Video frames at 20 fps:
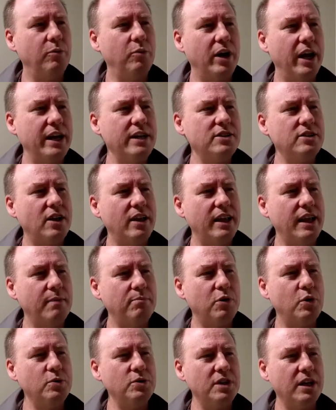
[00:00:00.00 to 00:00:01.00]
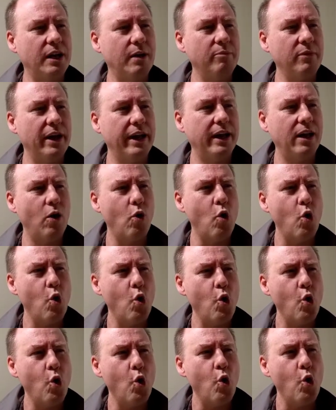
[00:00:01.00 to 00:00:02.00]
And when I saw that posting, I'm like,
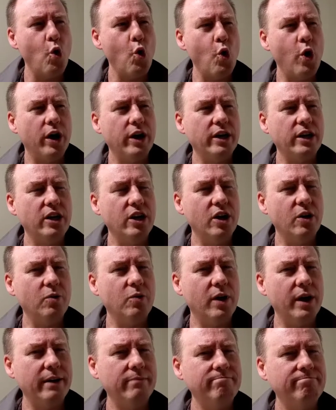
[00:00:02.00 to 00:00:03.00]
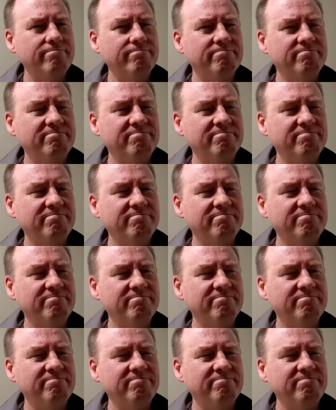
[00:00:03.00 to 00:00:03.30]
you know what?